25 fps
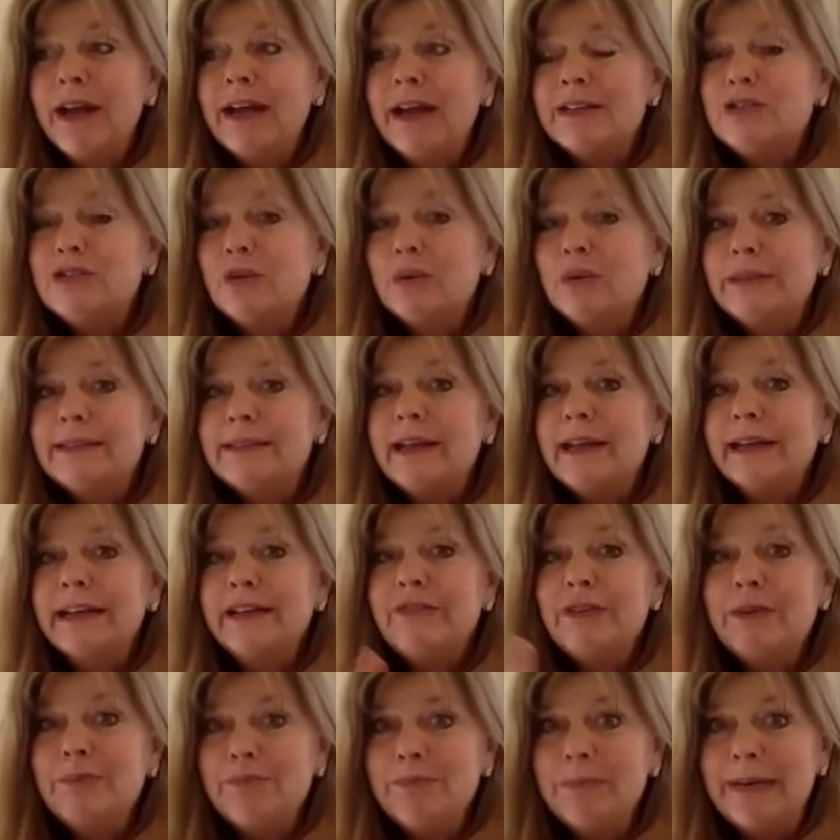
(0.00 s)
So it's kind
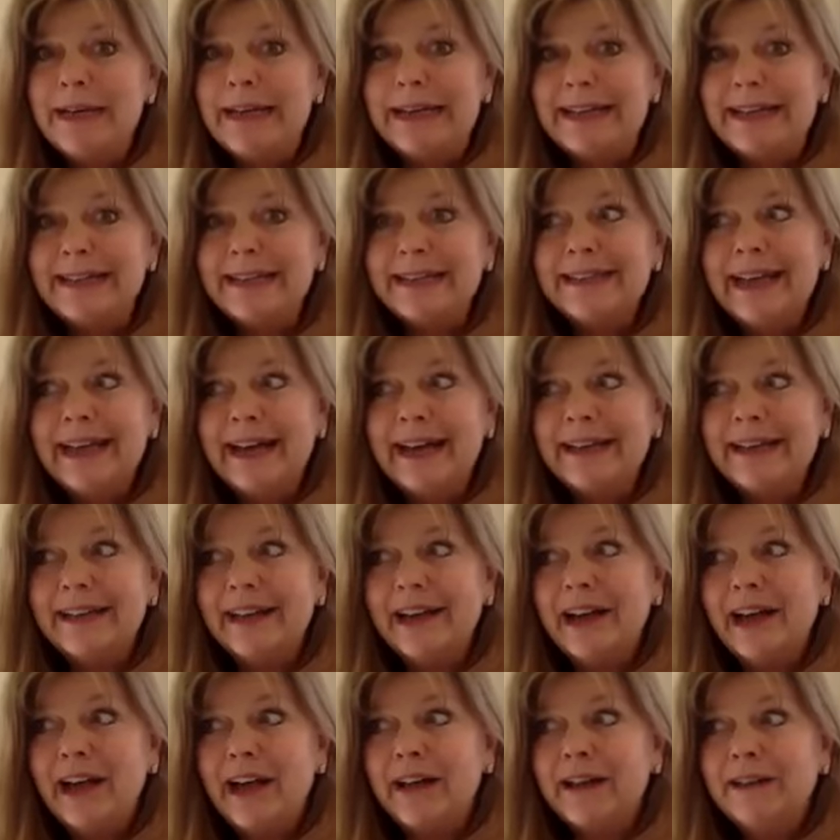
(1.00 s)
of a myth
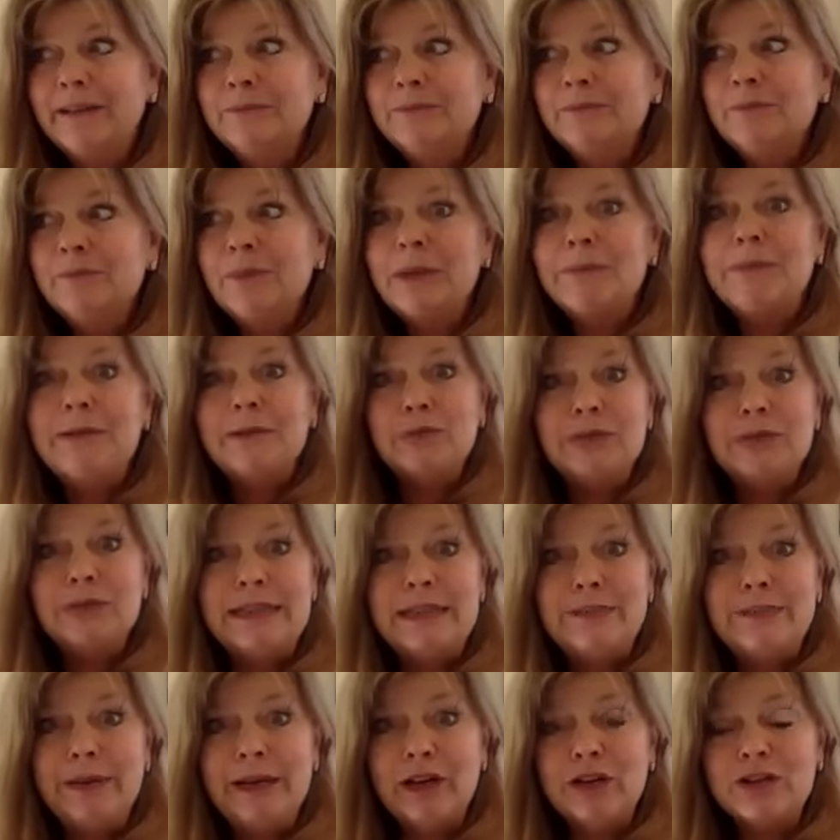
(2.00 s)
that people need
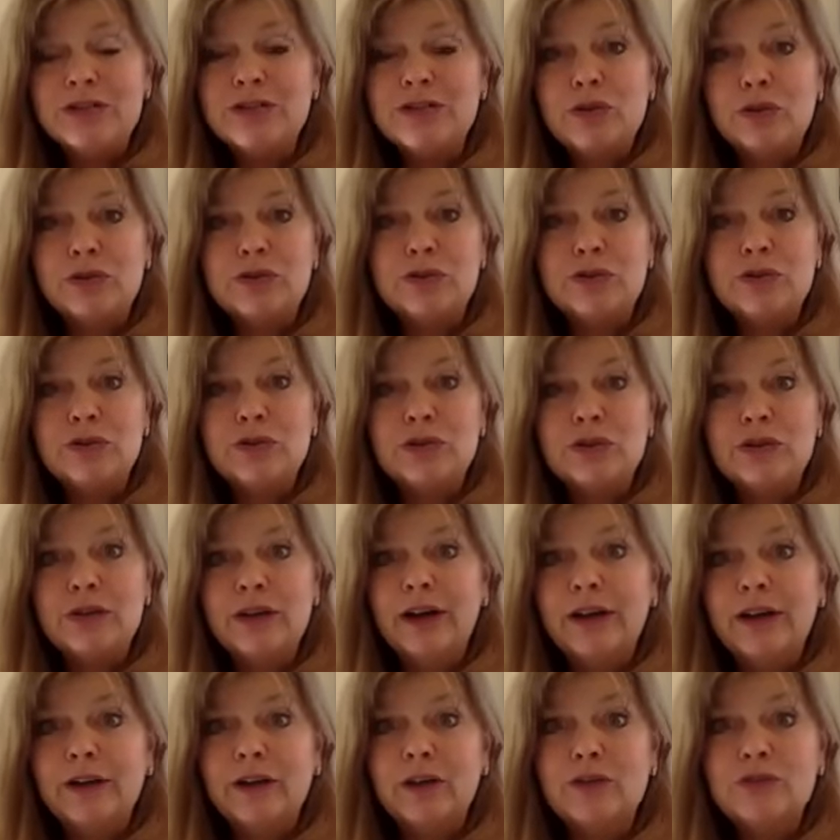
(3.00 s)
to be on
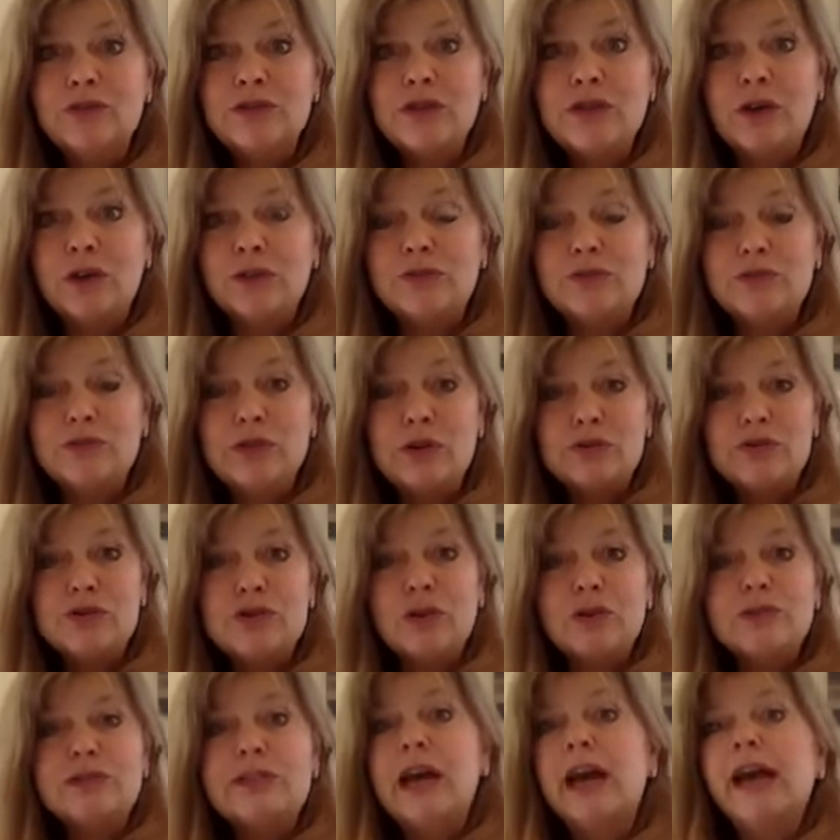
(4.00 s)
a low salt or no
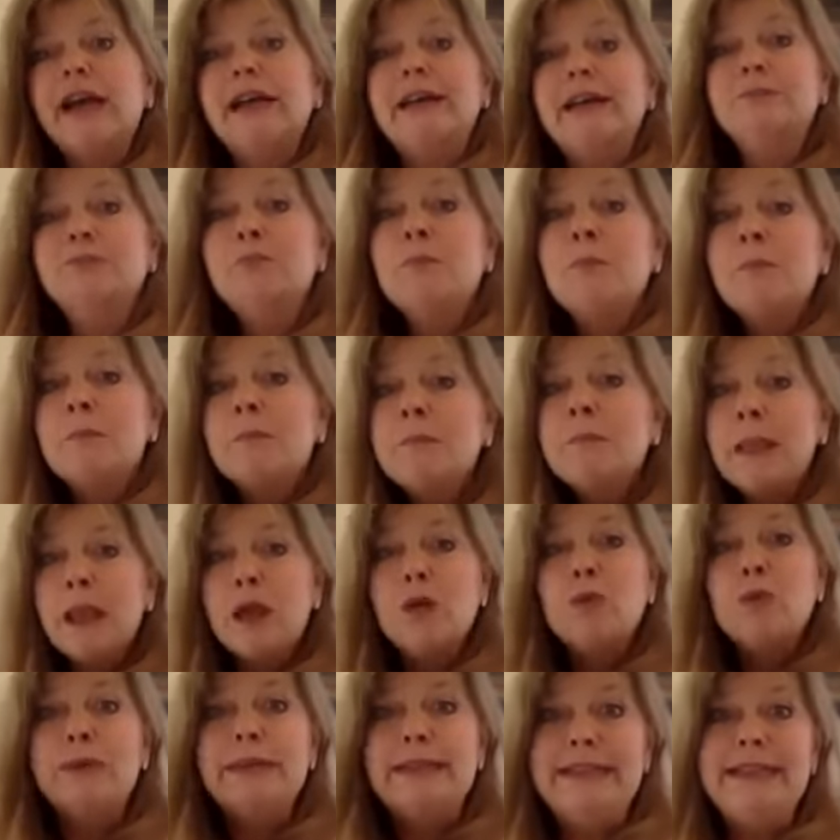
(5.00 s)
salt diet.
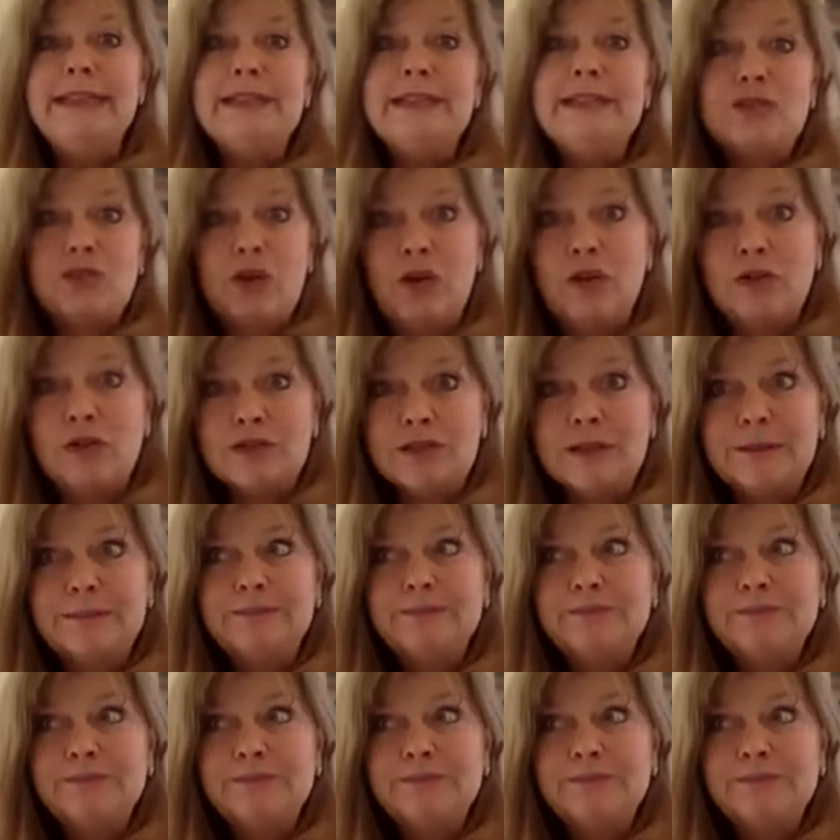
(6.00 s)
We need salt